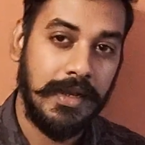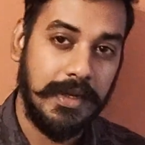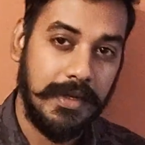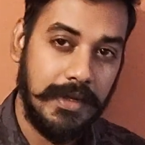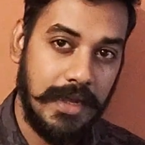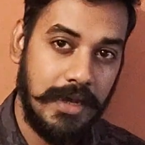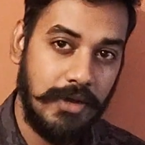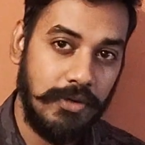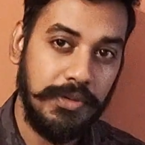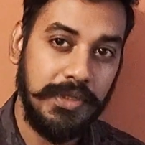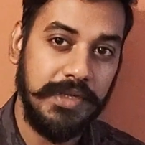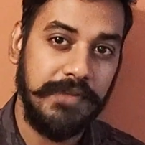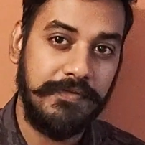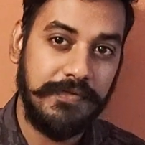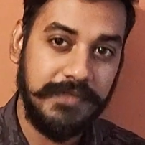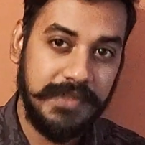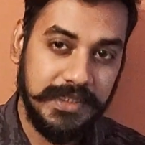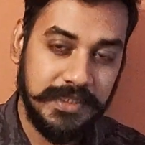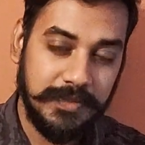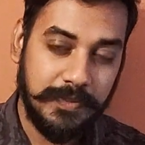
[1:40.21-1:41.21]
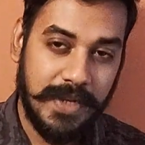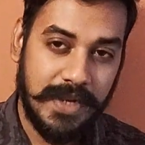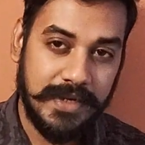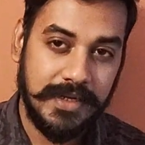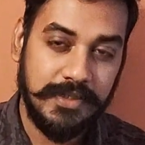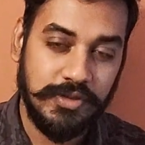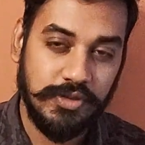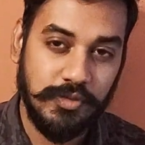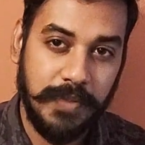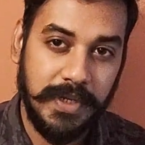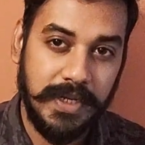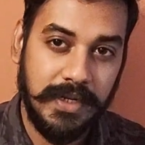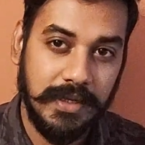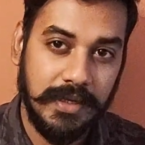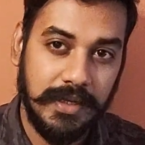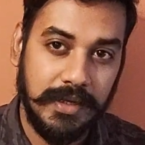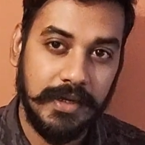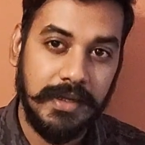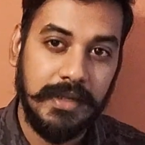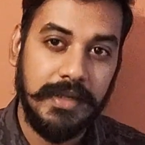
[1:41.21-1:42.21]
Now if this planet
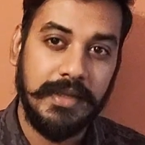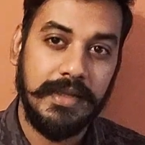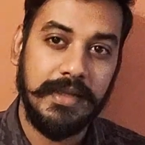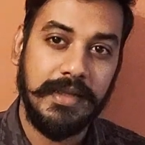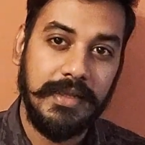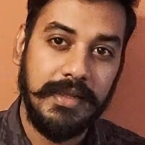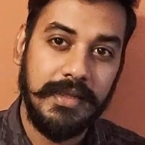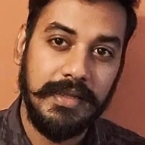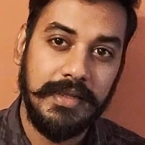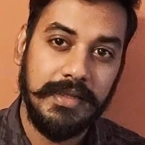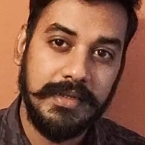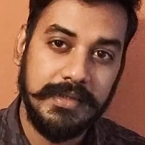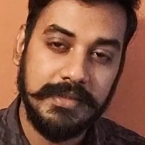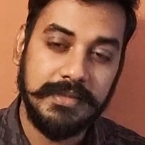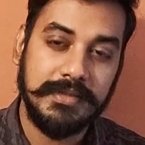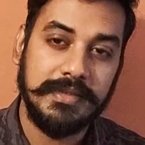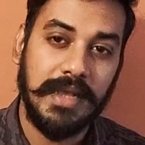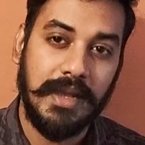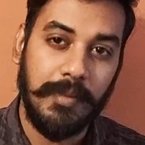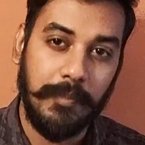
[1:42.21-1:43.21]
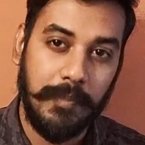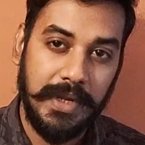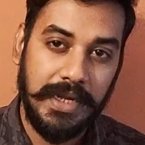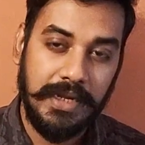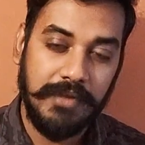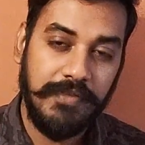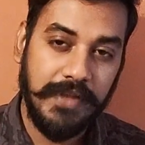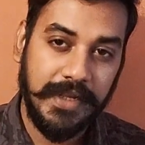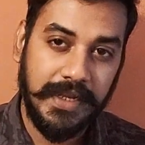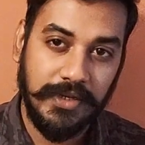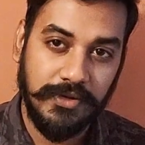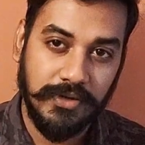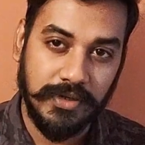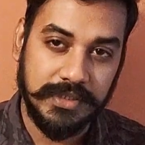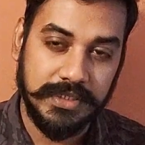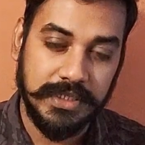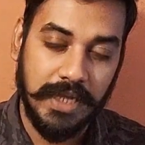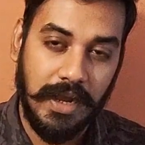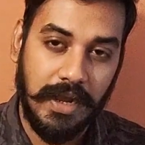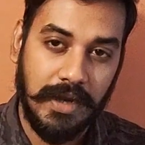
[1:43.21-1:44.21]
Jupiter is a benefic in your
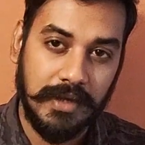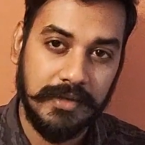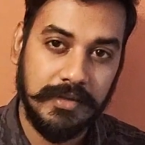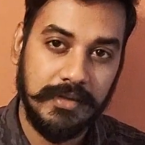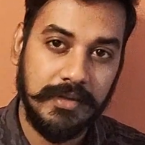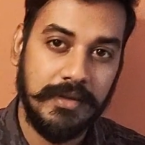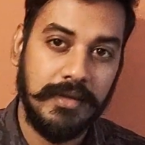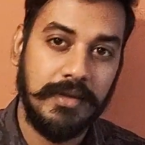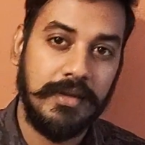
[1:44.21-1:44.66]
chart,